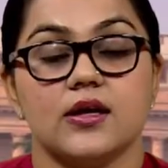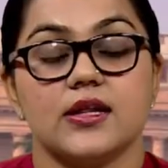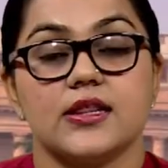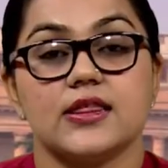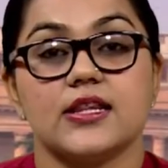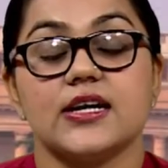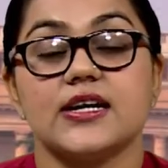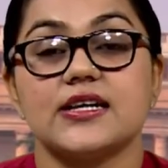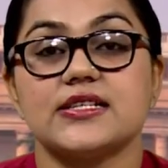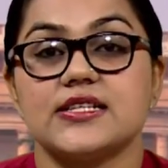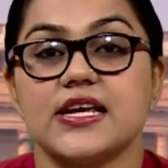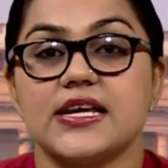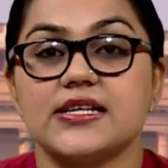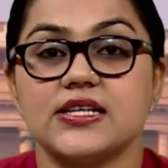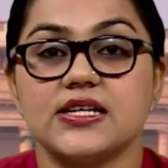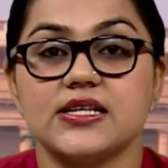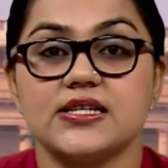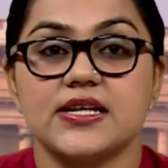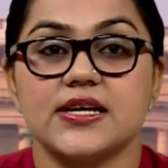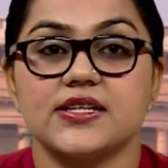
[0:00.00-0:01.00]
The
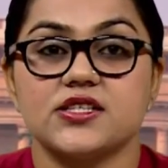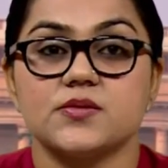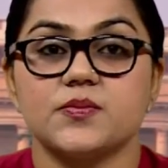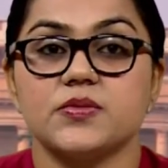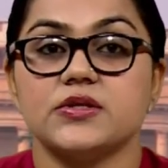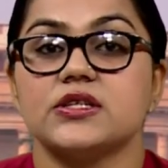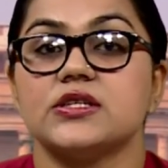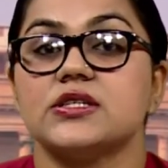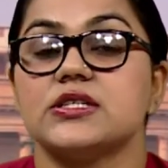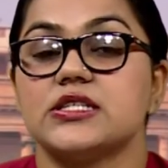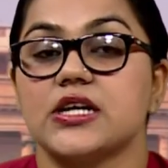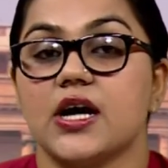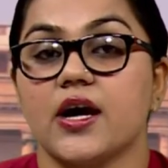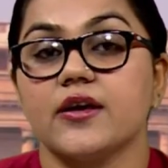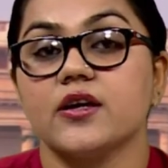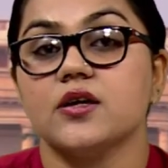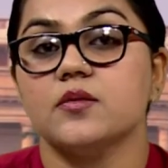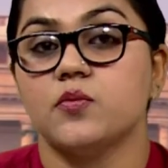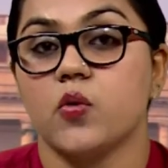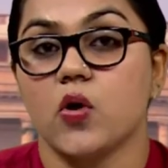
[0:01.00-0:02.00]
assessee set up an
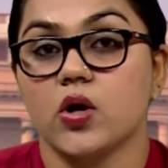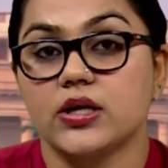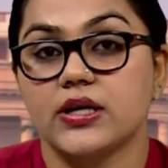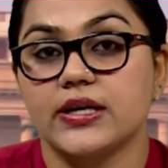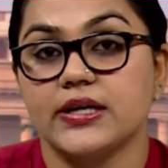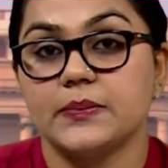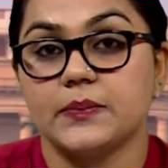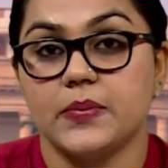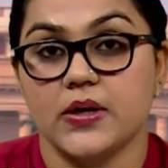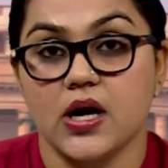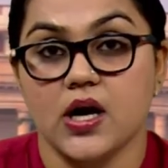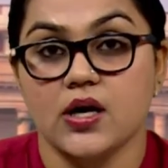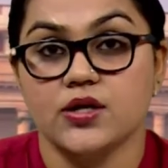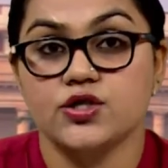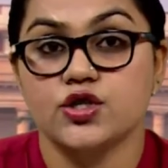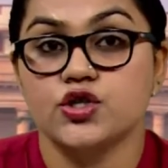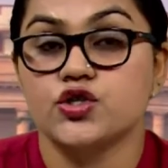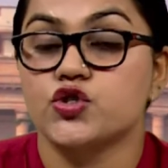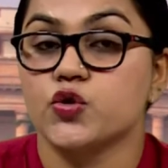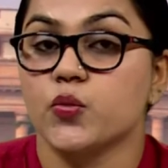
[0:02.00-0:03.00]
entire bottling
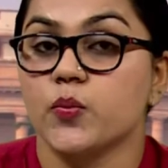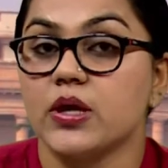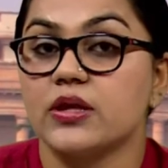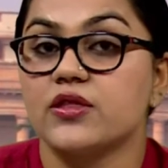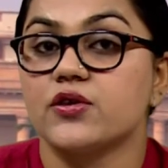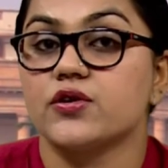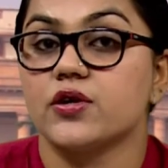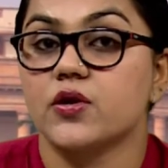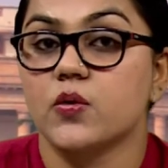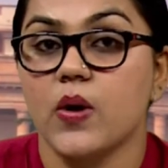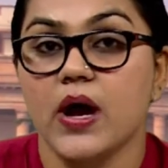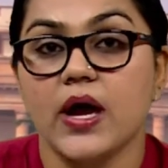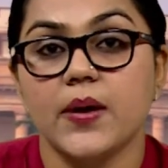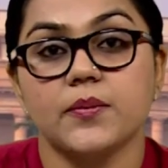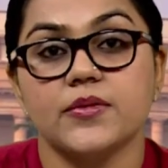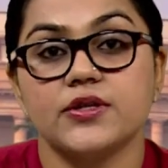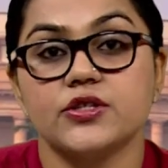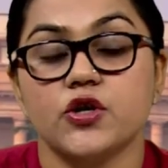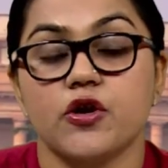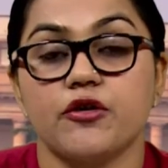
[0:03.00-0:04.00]
plant to meet the
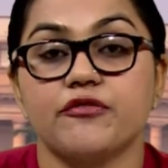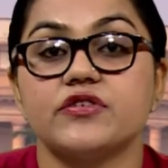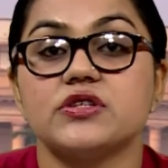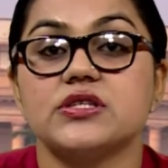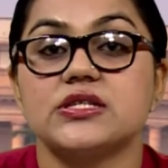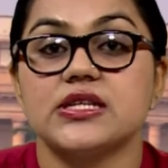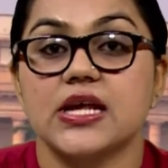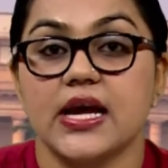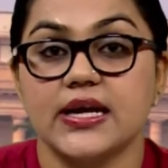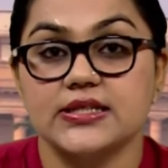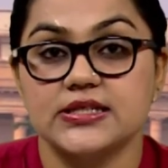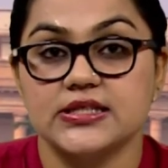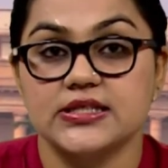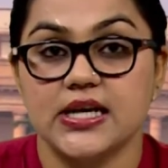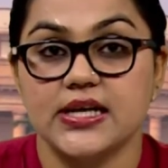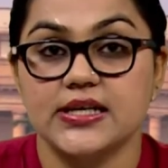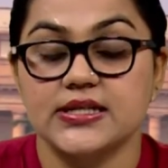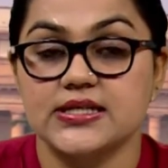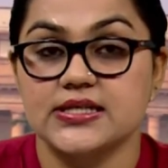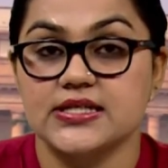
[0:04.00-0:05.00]
requirement of its
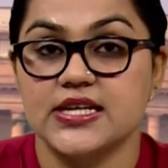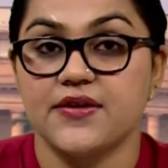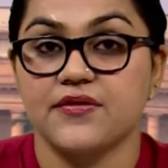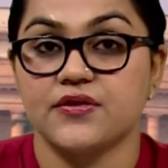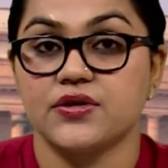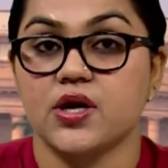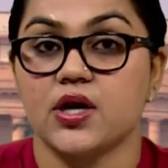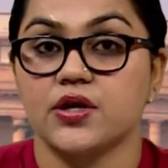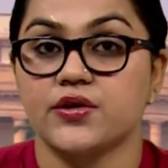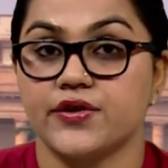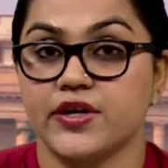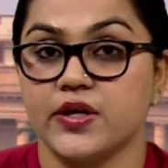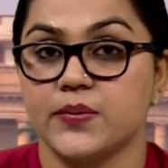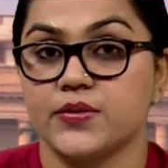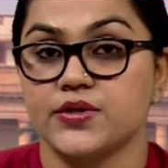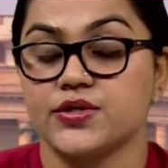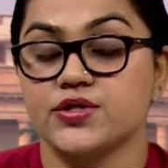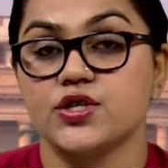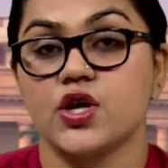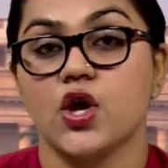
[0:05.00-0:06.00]
1997
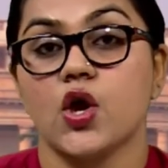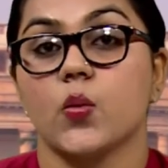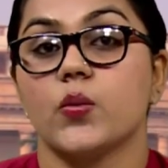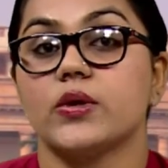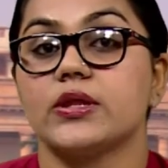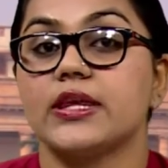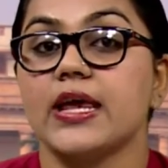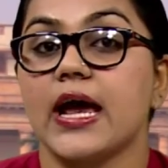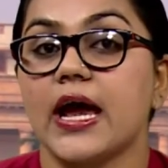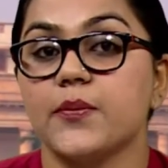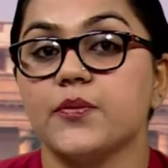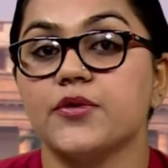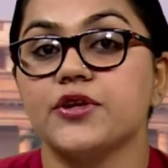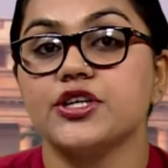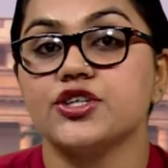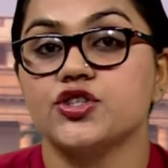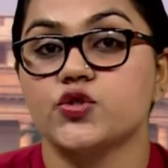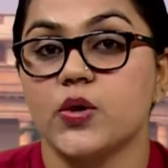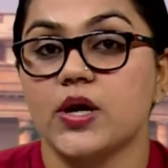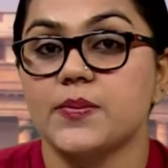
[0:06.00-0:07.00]
agreement with Cadbury
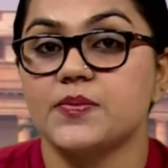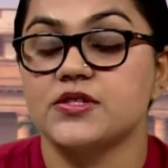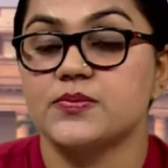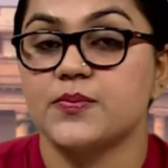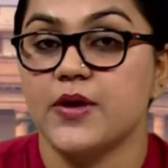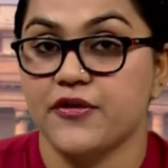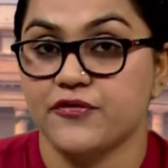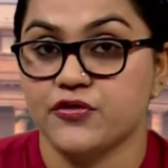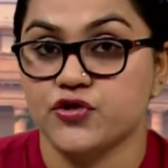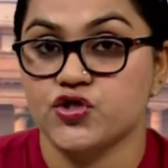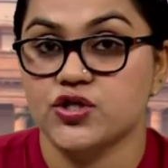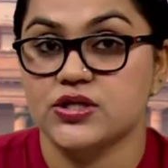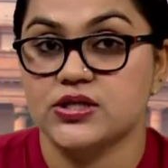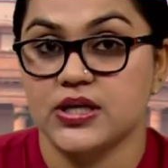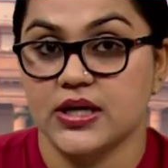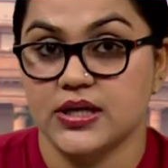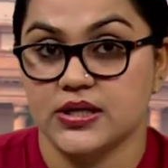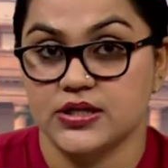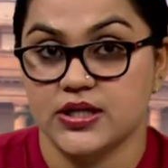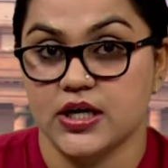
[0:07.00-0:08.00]
Schweppes Beverages
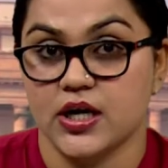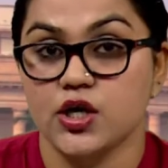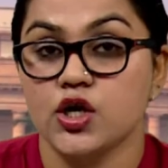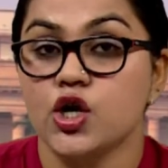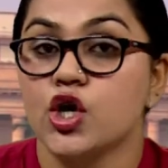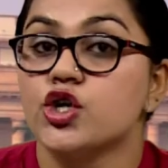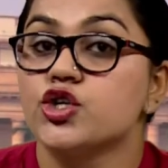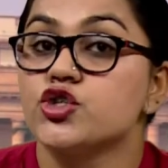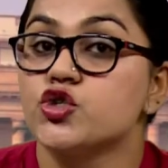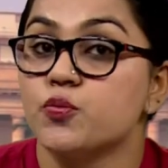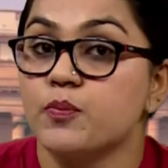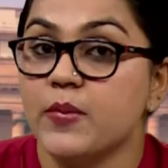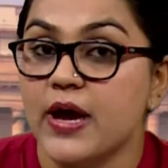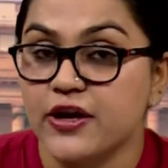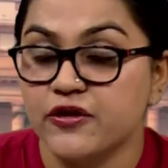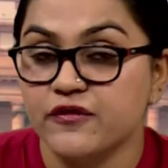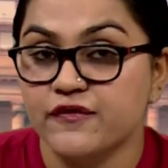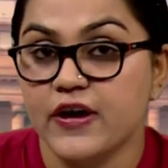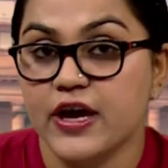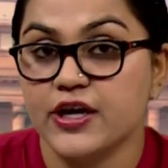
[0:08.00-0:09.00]
India to
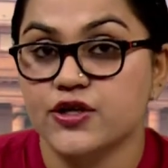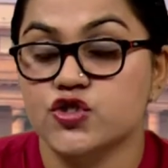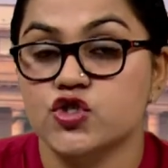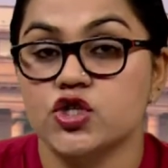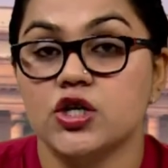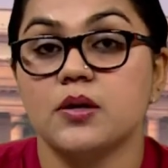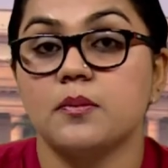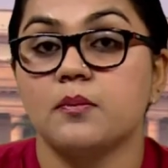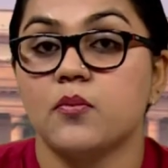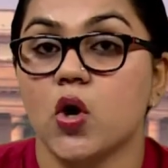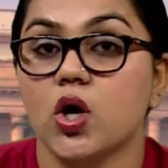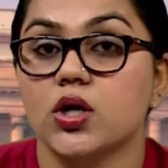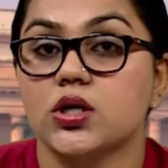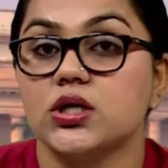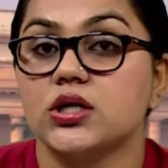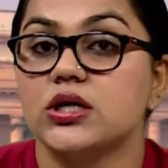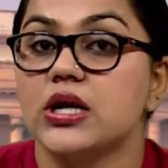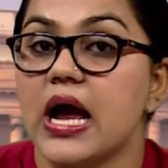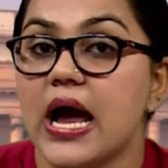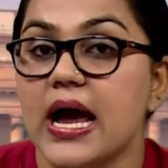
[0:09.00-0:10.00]
manufacture,
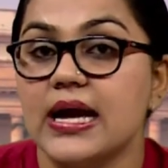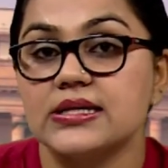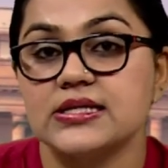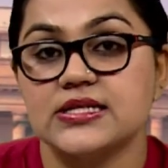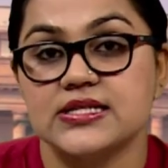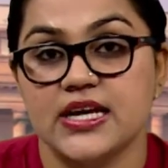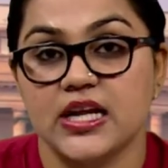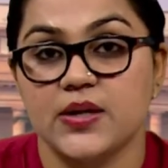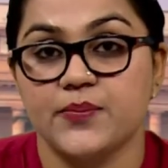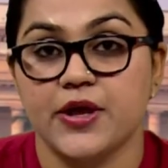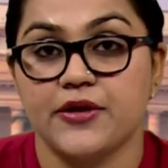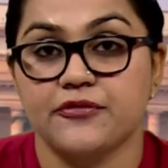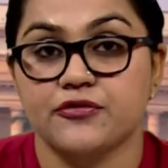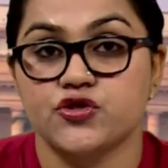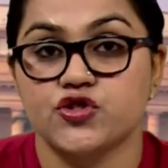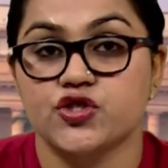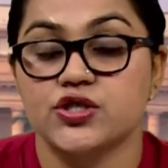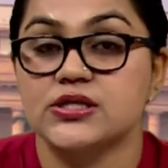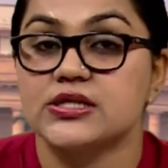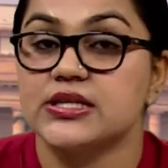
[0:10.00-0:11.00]
bottle and sell
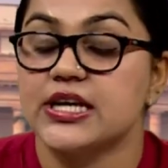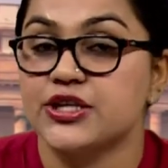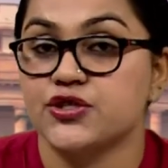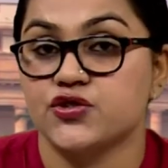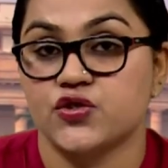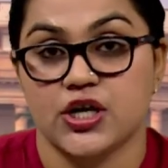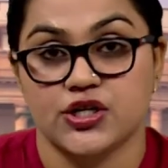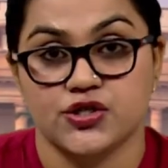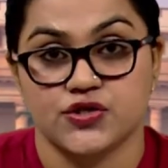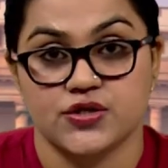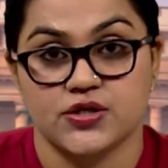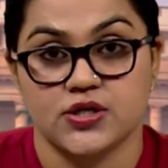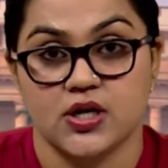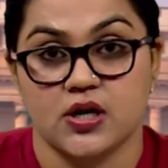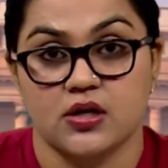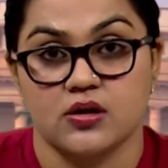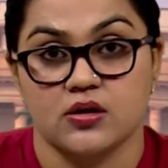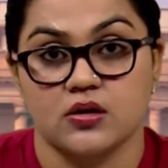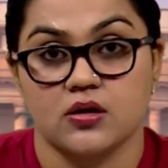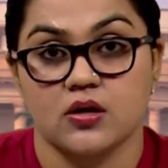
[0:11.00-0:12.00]
beverages in
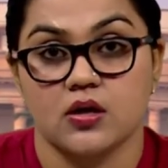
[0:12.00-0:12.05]
Rajasthan.